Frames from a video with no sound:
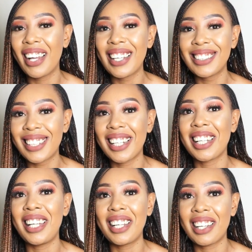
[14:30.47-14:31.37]
skin
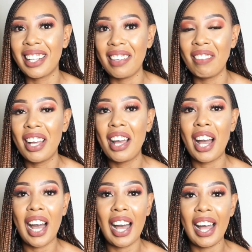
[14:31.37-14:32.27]
lightening cream.
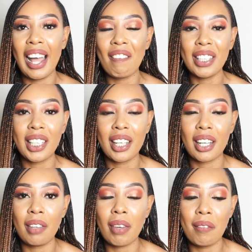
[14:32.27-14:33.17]
I have a
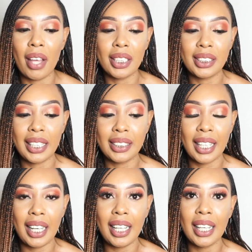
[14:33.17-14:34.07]
cream I'm
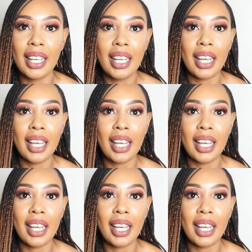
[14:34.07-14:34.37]
selling.